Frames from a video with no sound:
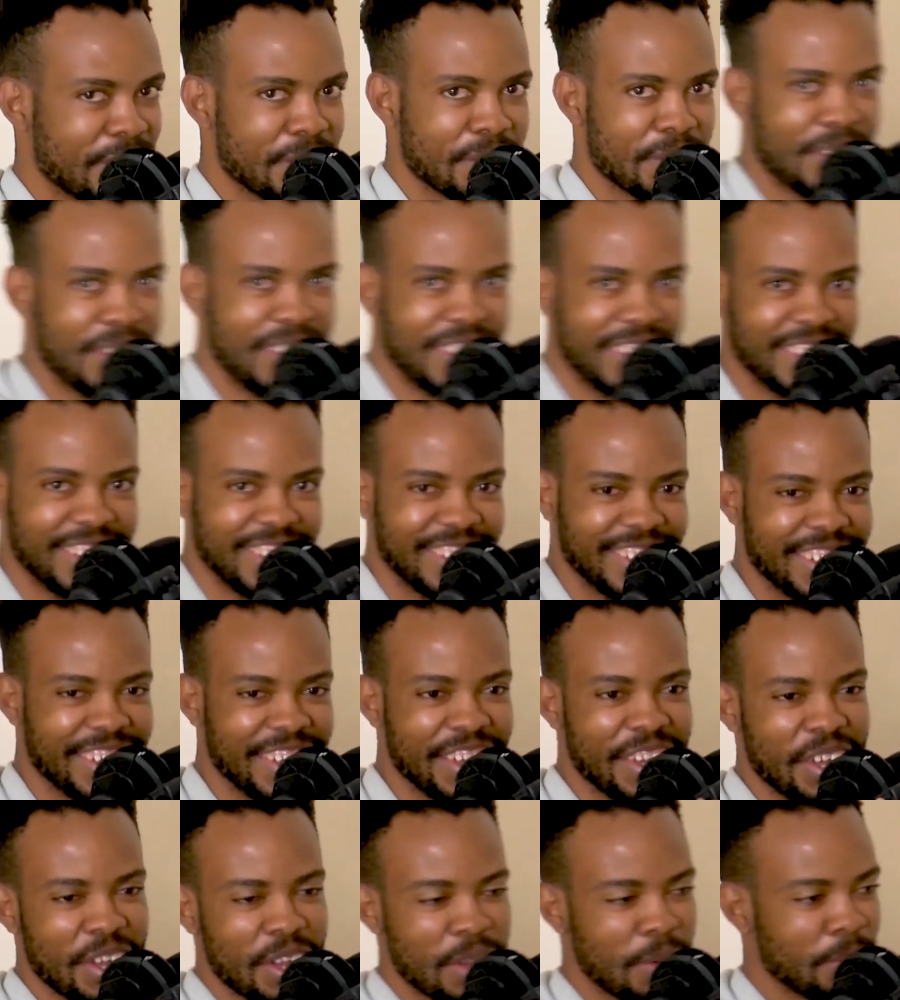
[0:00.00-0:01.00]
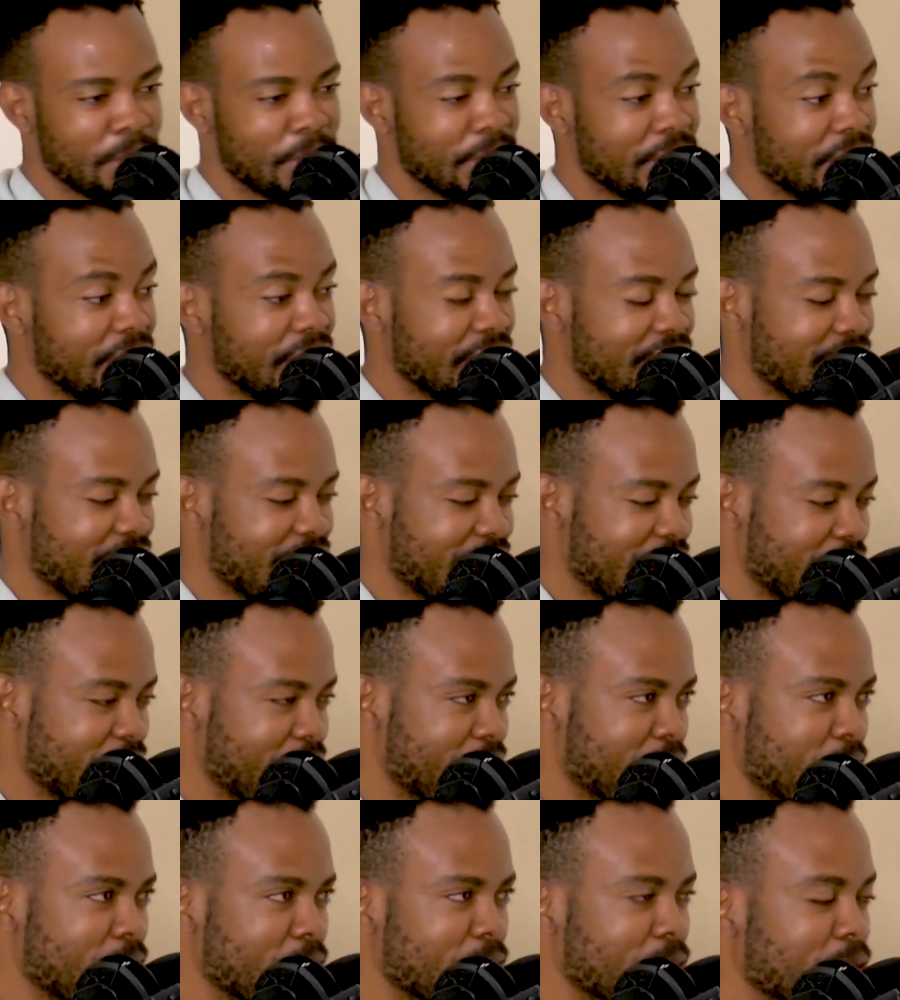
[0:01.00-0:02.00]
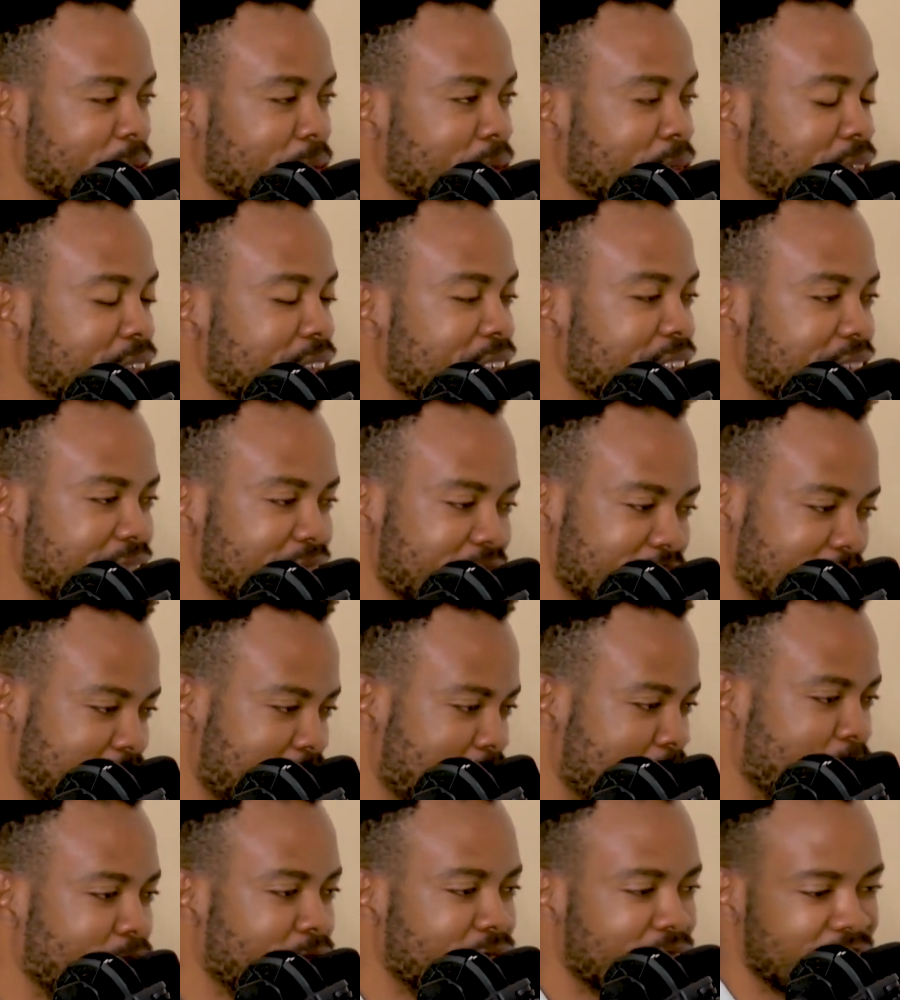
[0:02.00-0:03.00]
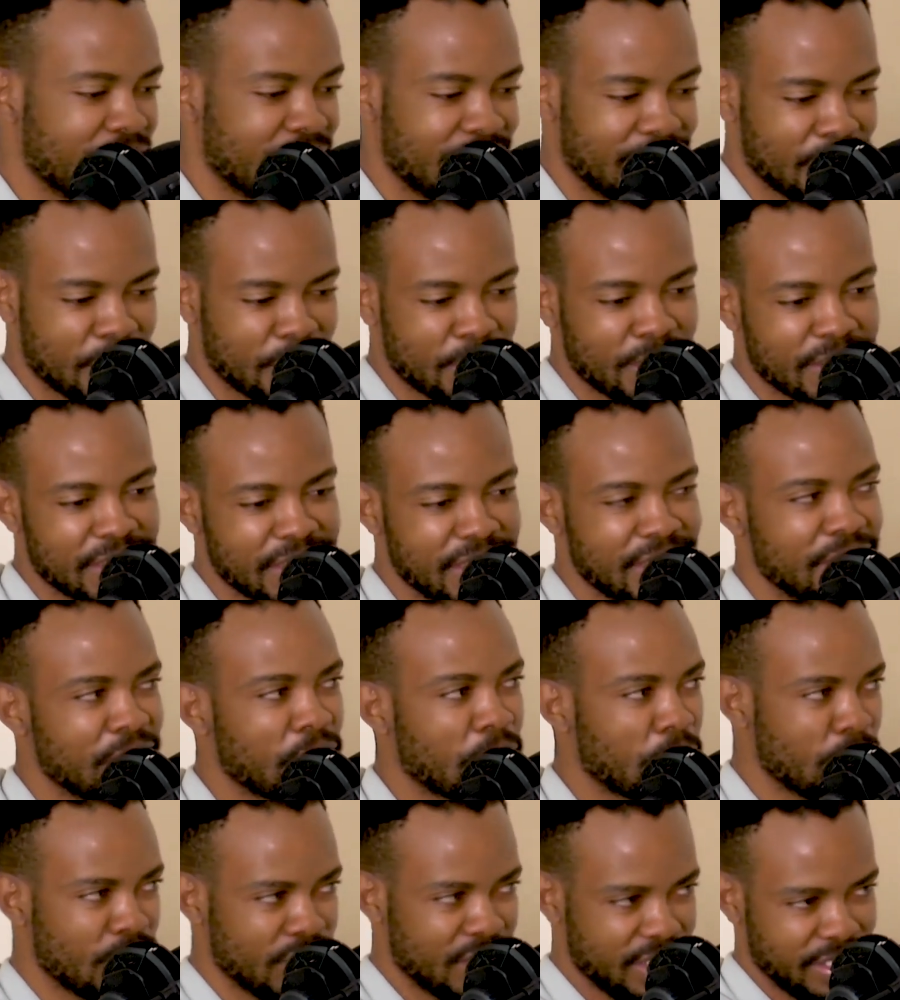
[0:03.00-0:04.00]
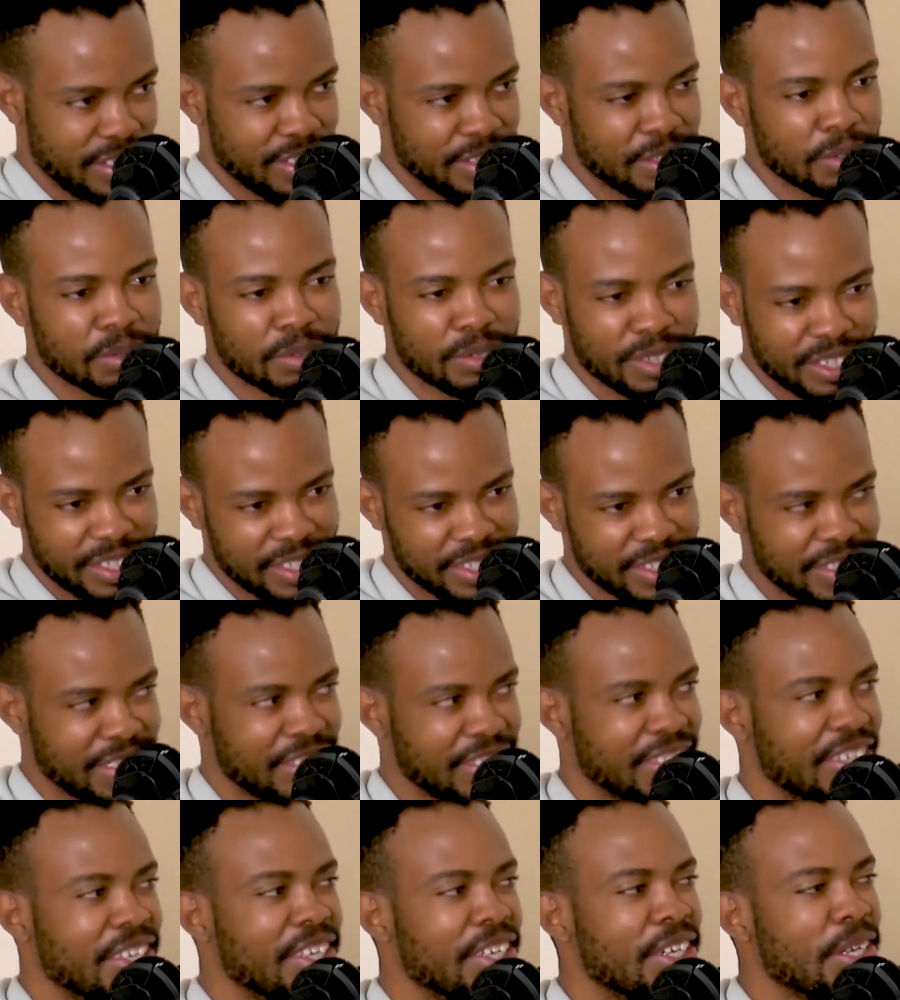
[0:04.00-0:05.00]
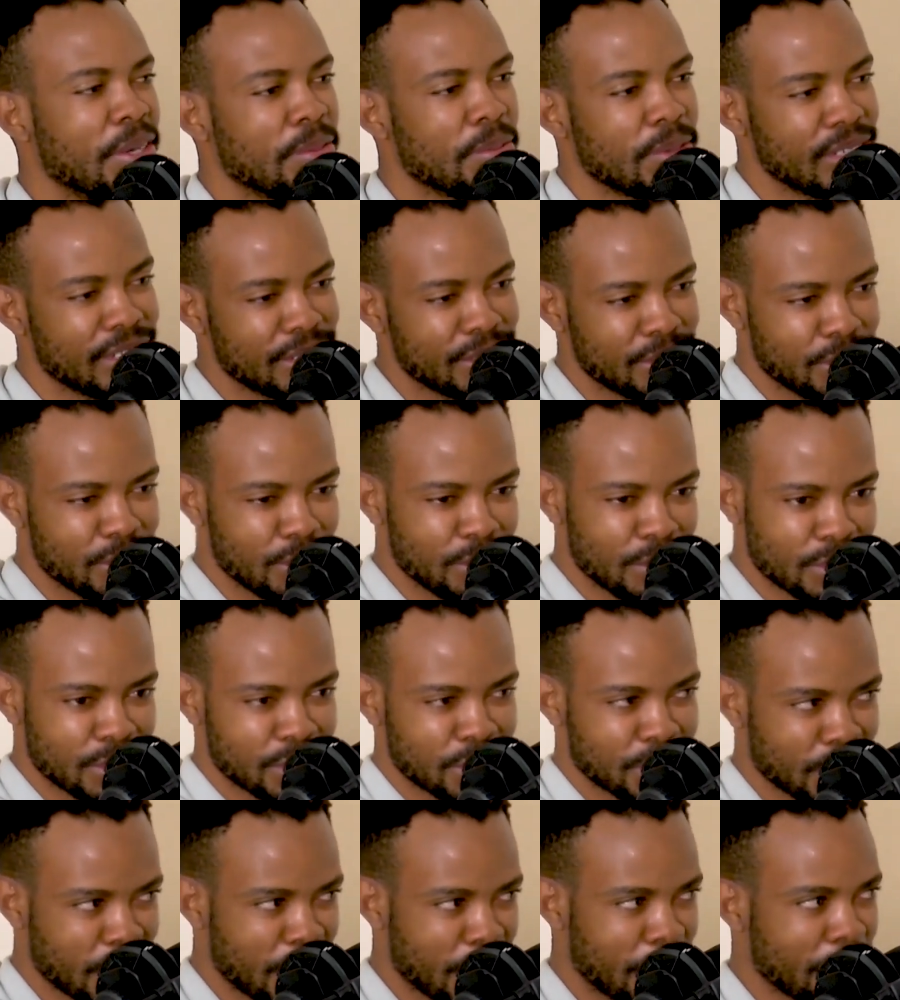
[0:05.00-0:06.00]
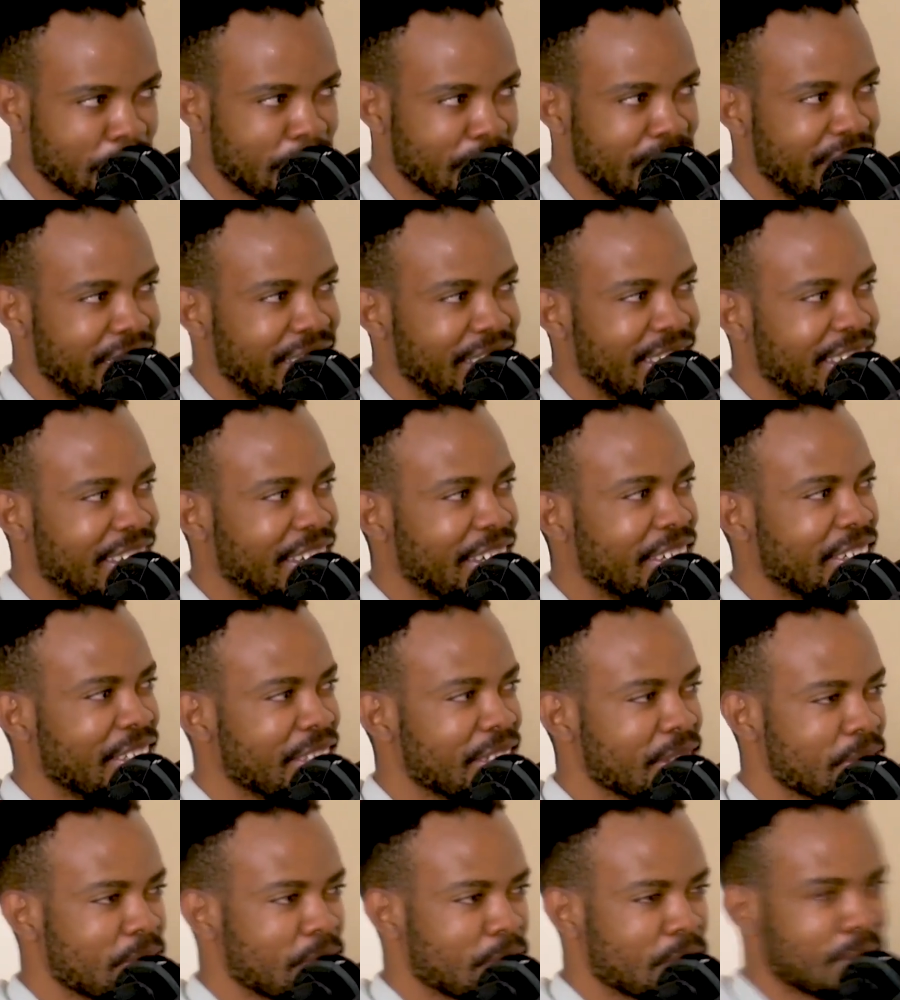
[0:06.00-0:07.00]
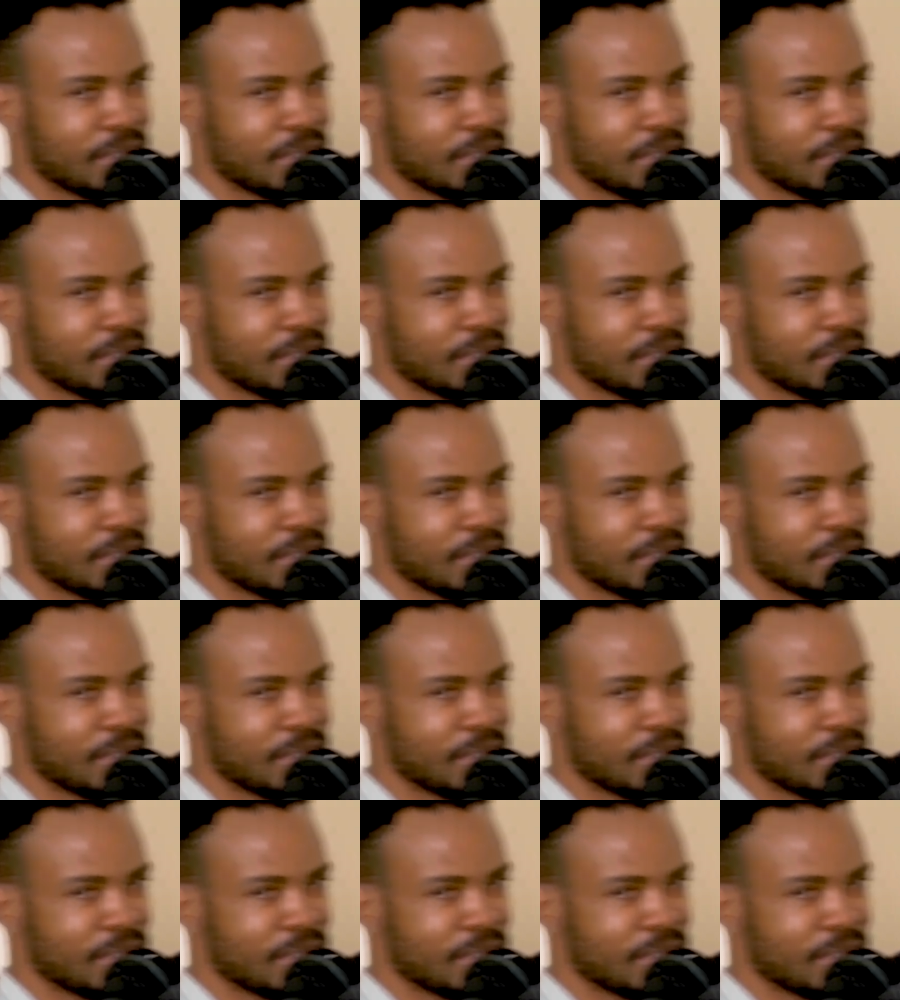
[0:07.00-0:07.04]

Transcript: yeah, but yeah. So yeah, okay. But question, and, question, and question. Let me let you do your job and ask me